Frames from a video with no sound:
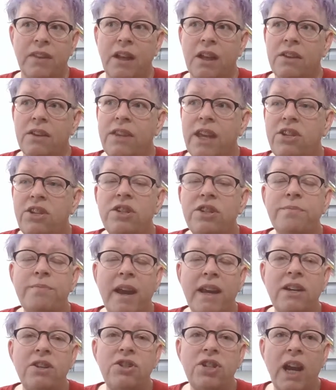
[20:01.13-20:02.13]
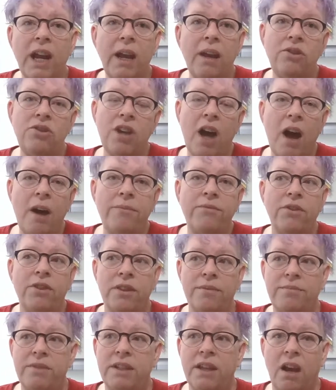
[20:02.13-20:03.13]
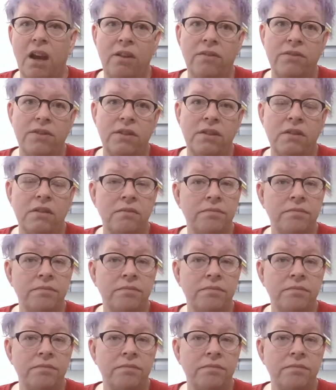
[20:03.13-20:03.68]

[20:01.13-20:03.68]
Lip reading: They just made a job for themselves.